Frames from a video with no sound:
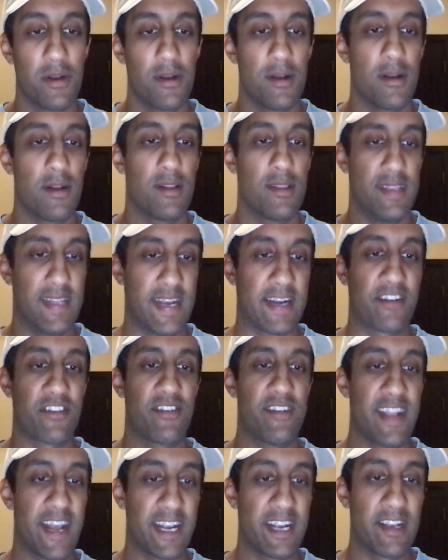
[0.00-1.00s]
the
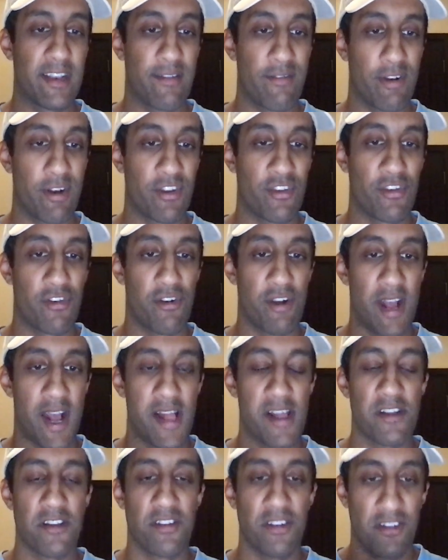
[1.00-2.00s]
negative
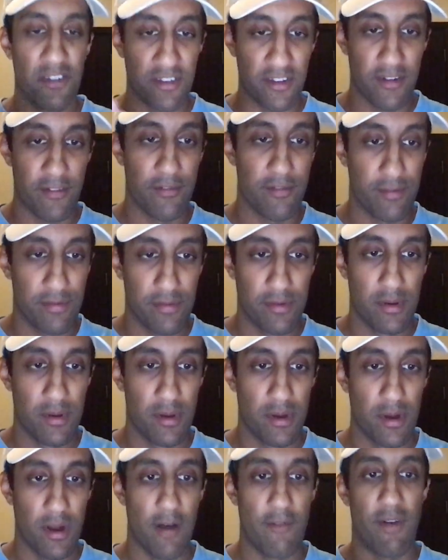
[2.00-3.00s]
externalities of
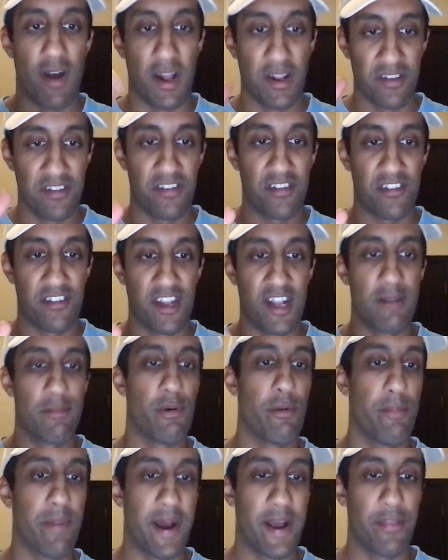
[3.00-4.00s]

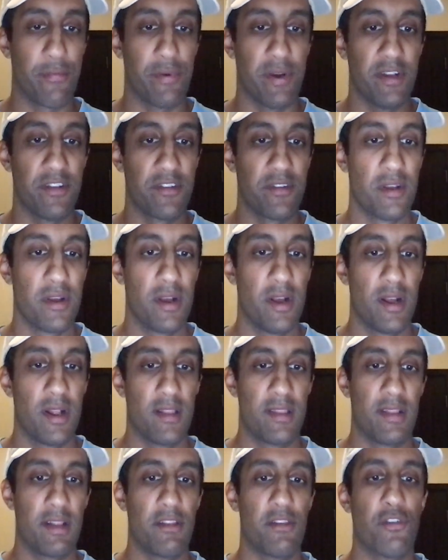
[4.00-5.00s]
unsustainable pathways,
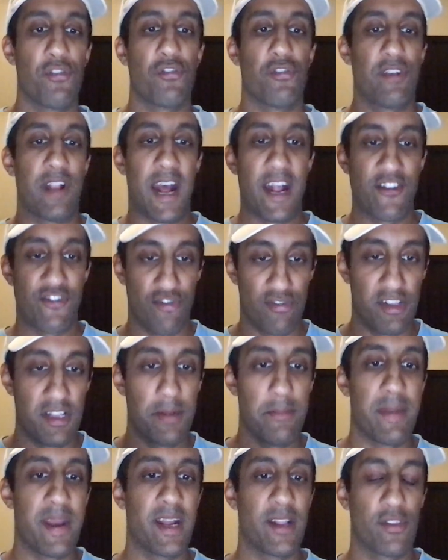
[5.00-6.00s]
then those will naturally
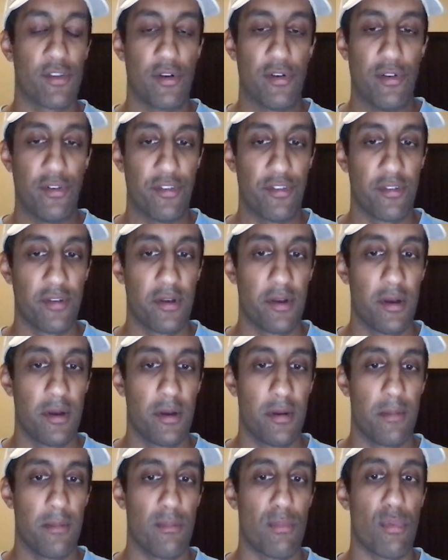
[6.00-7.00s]
make those
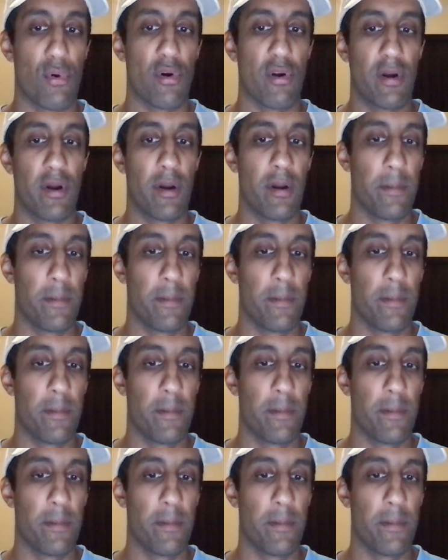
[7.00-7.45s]
more